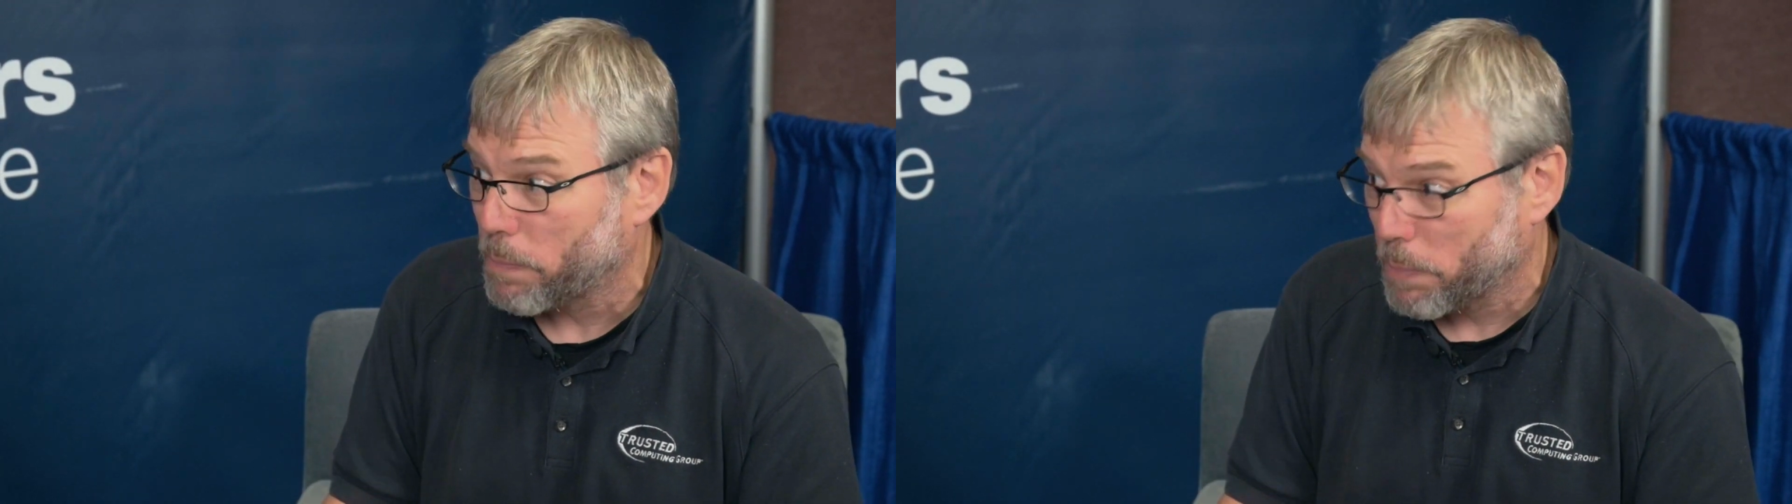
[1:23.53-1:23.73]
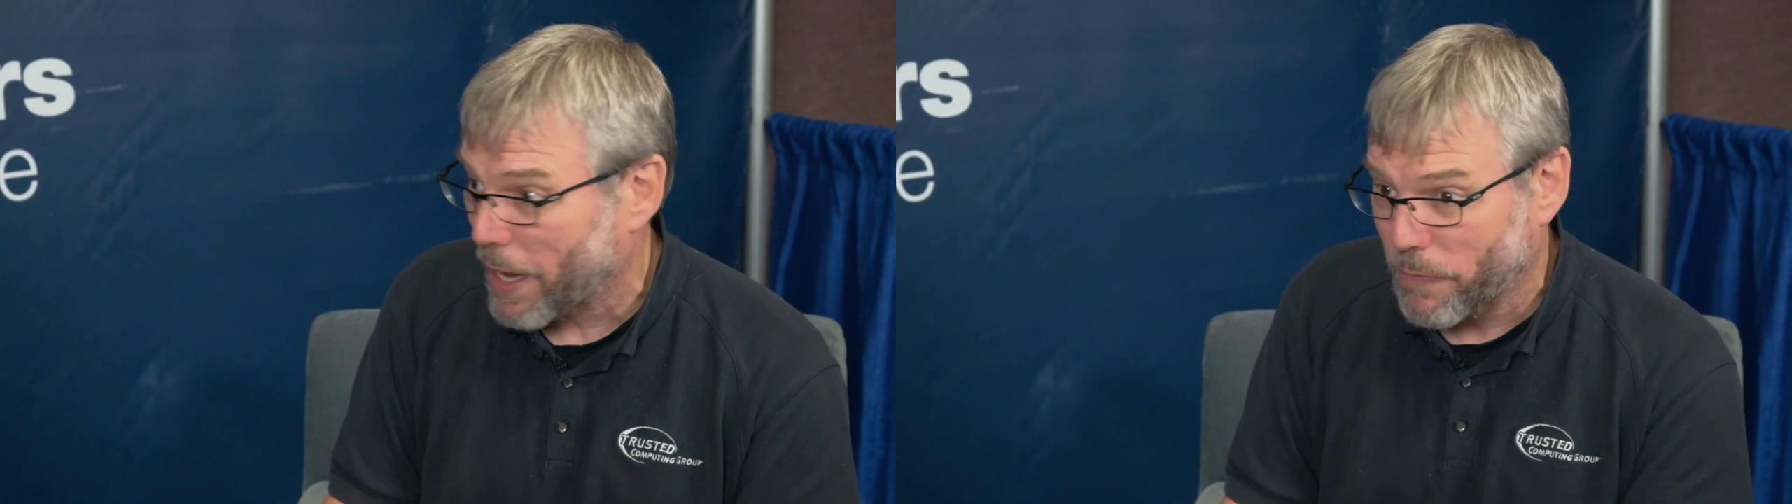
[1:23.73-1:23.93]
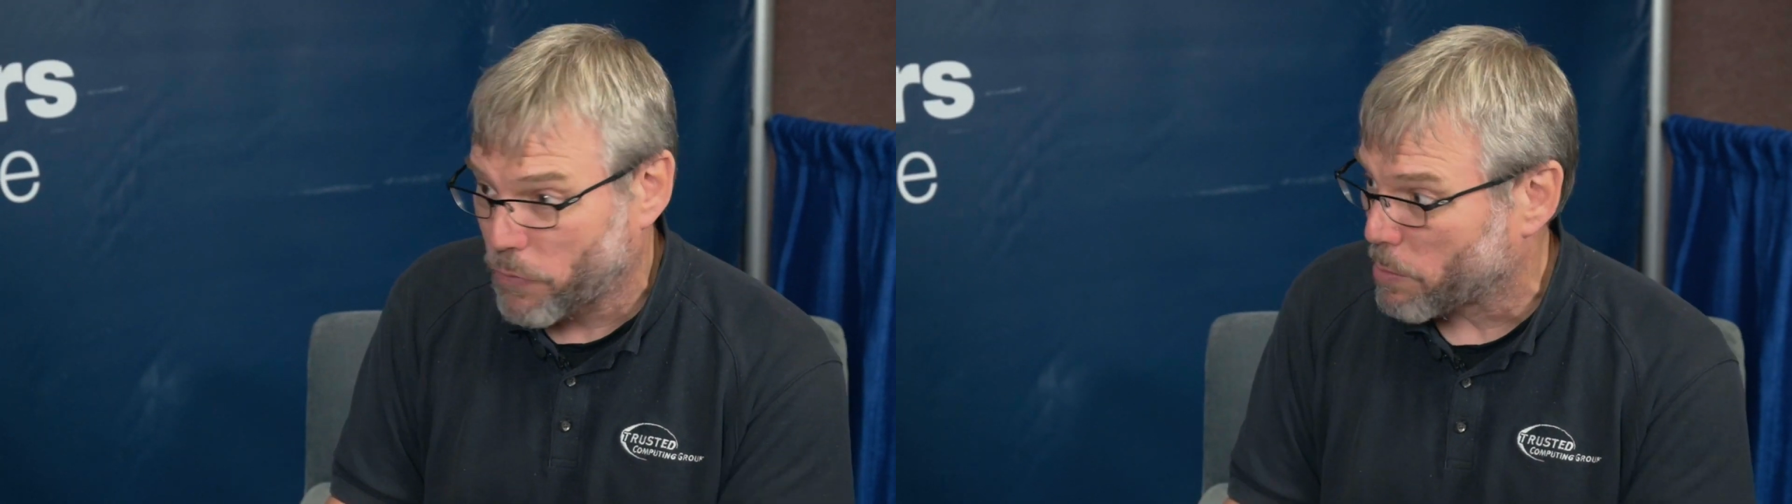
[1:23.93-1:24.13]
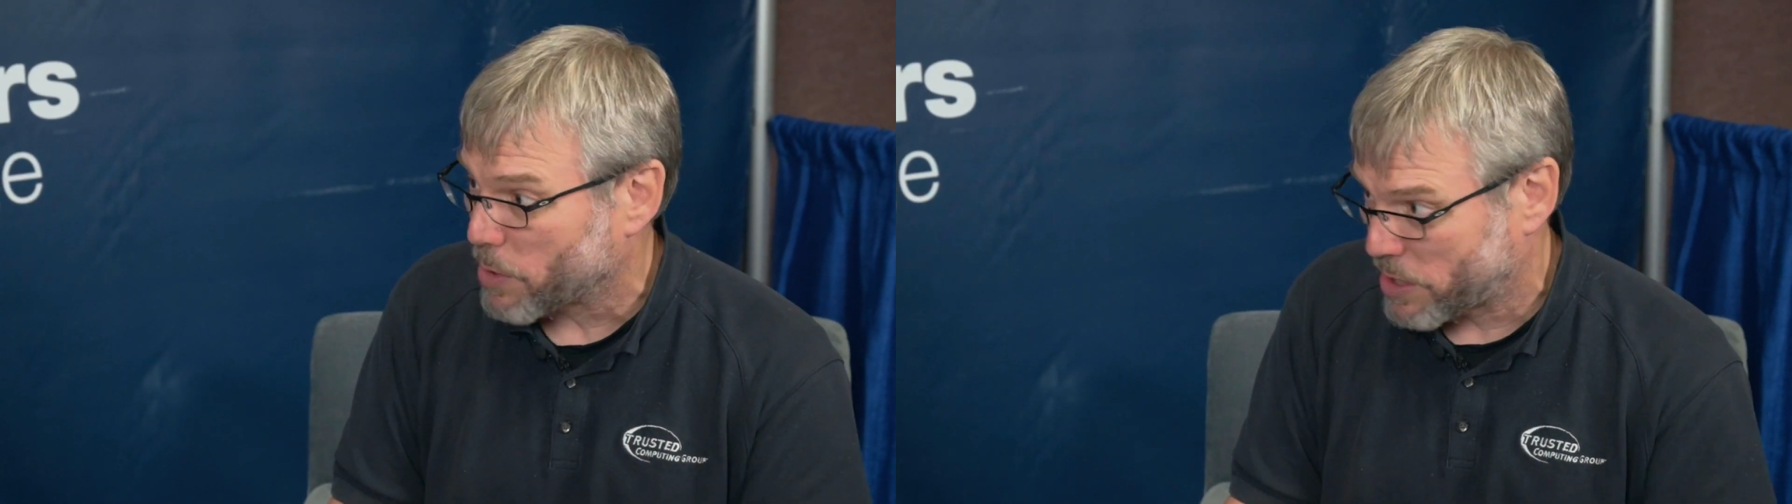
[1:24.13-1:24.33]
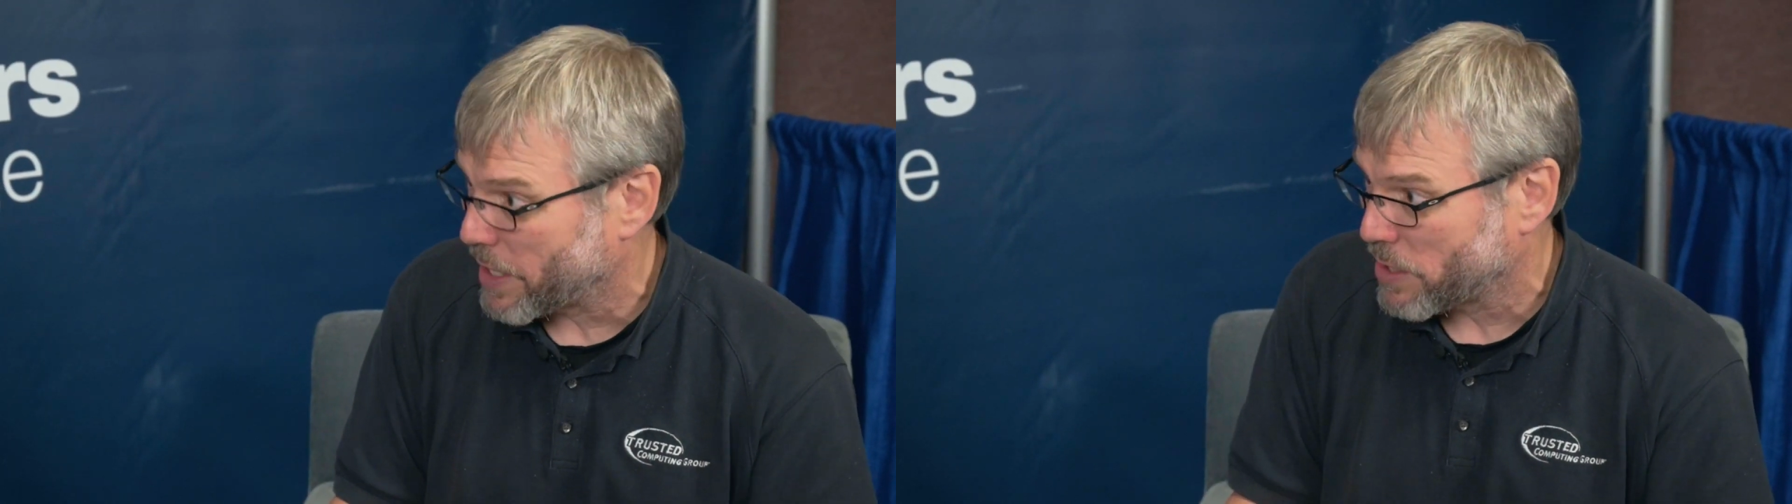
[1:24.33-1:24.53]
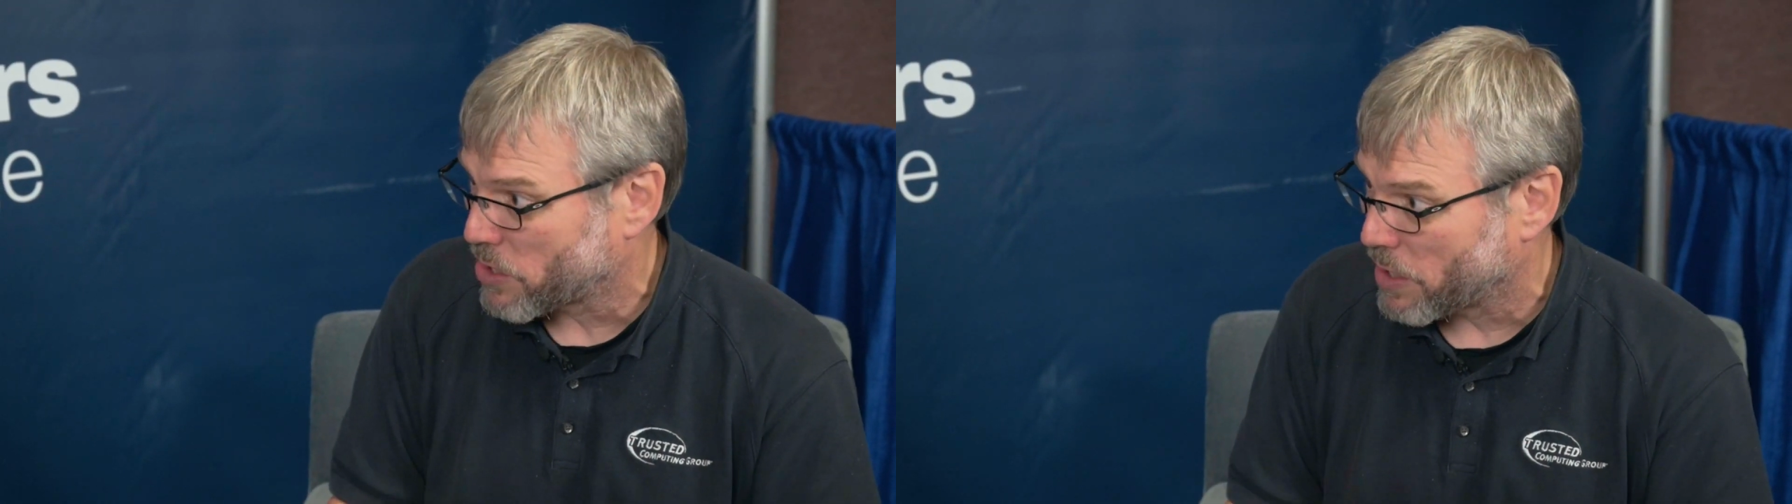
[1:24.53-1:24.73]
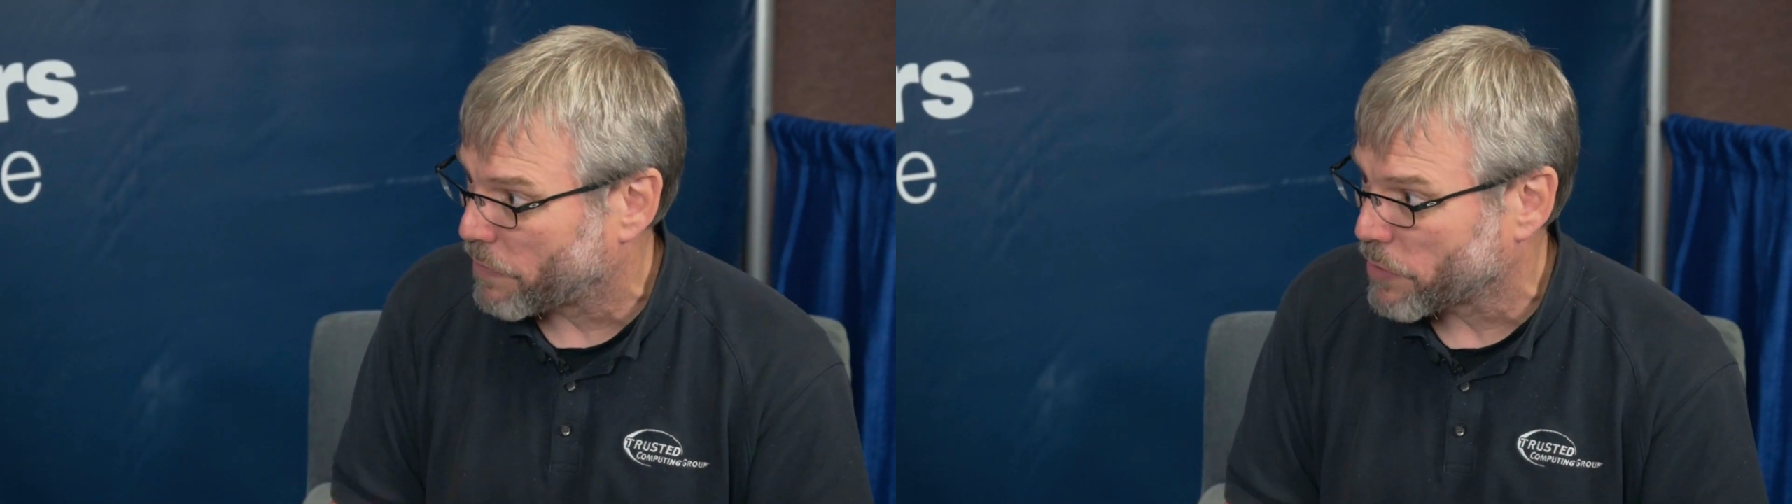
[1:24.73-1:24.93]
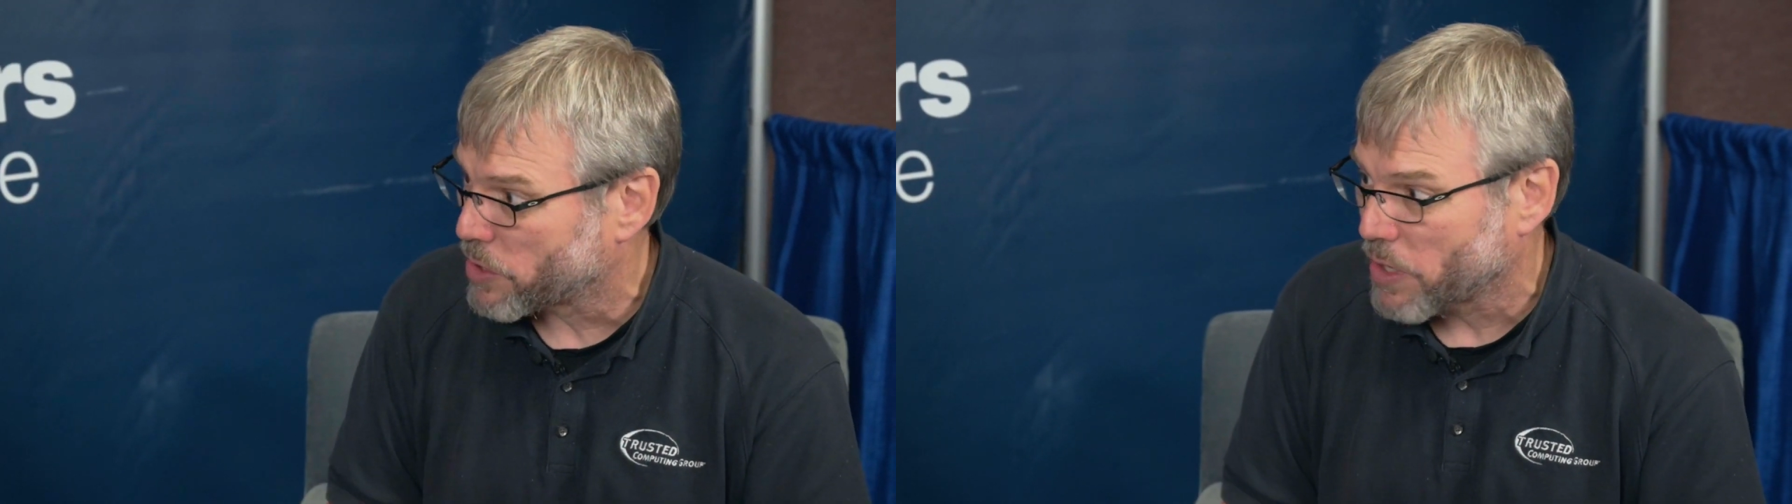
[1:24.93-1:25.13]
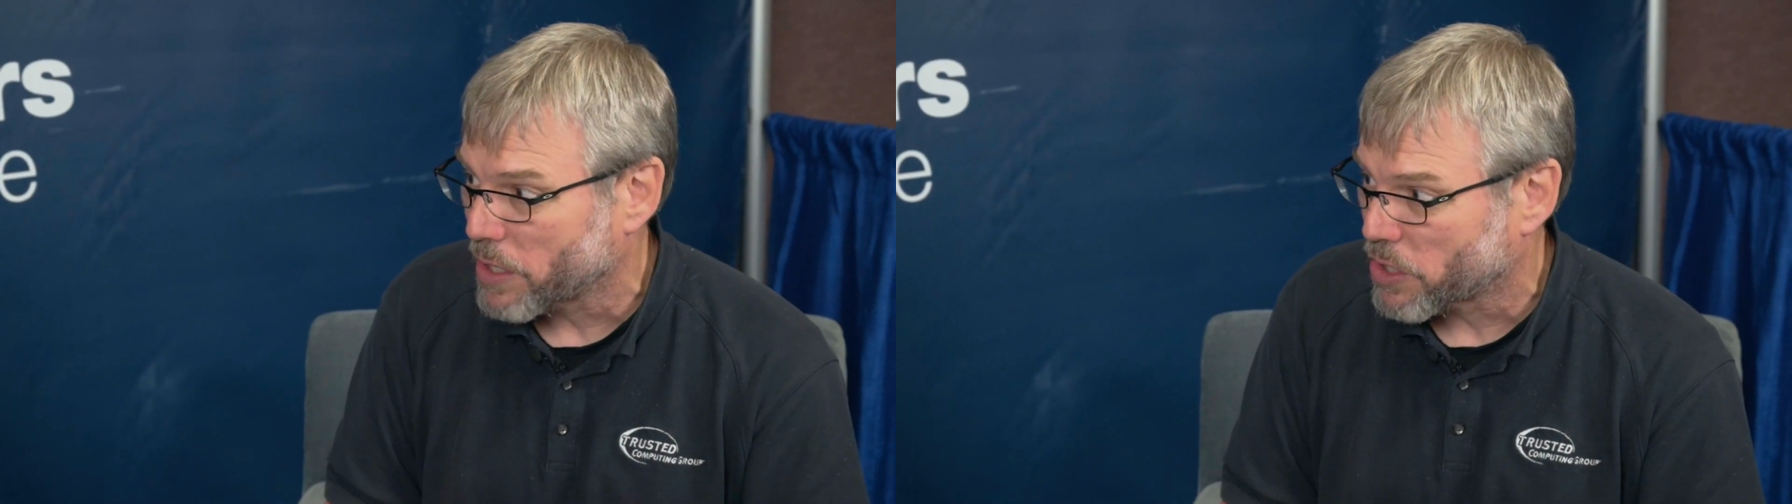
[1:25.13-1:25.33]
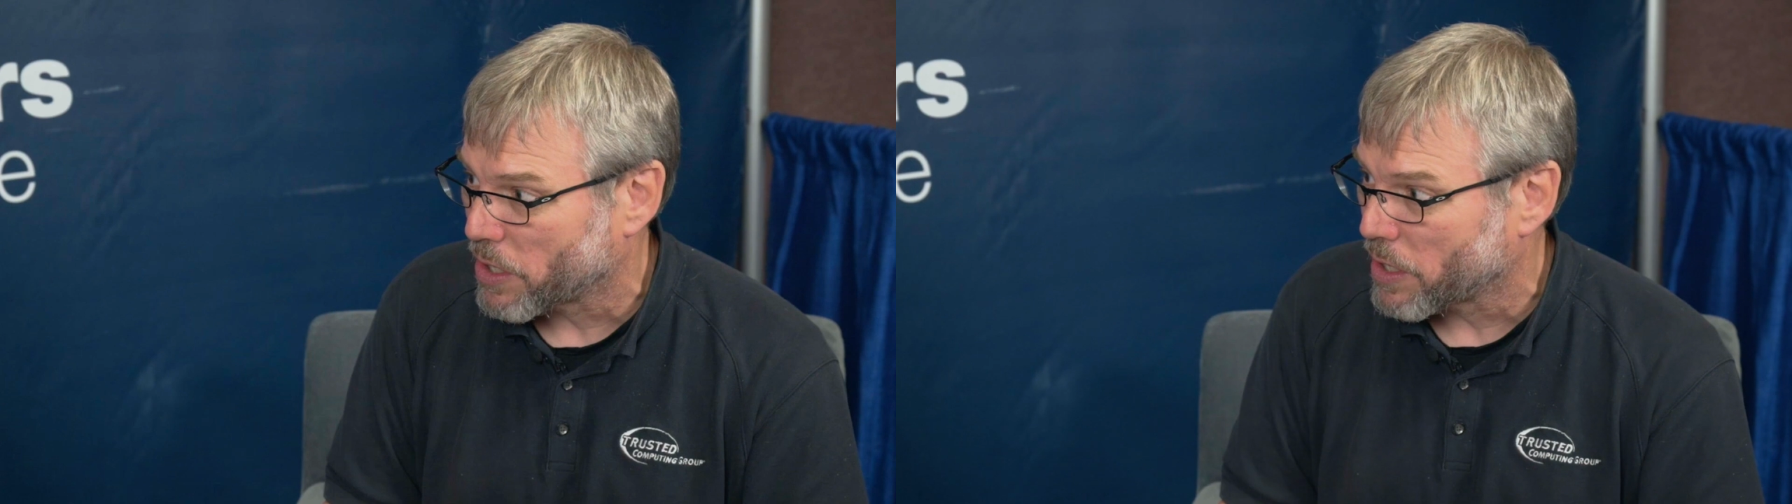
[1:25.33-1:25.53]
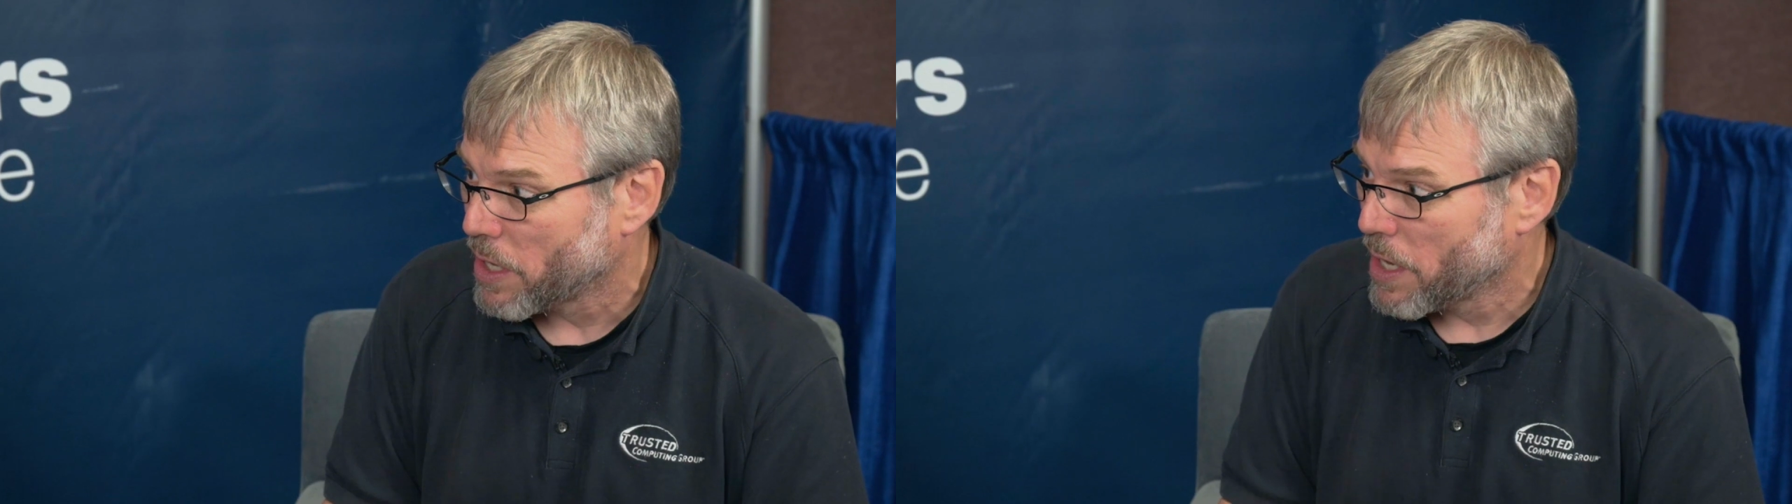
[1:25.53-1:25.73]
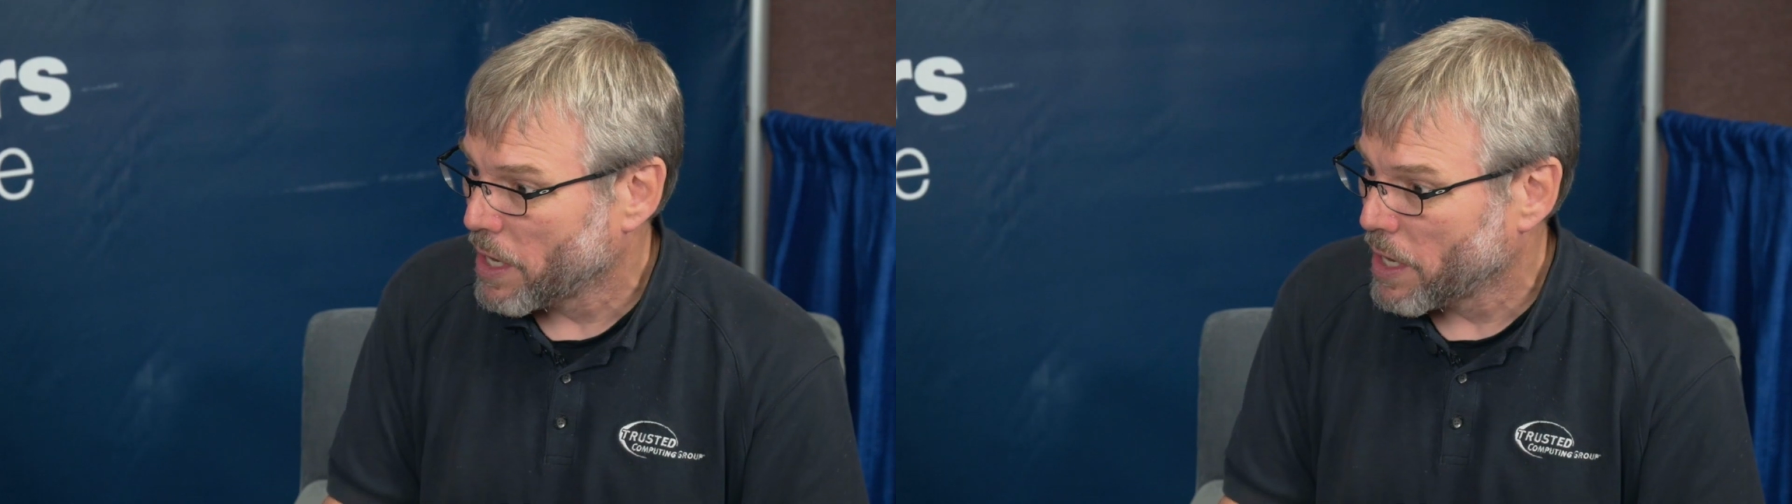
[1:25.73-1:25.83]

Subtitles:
platform or sensor infrastructure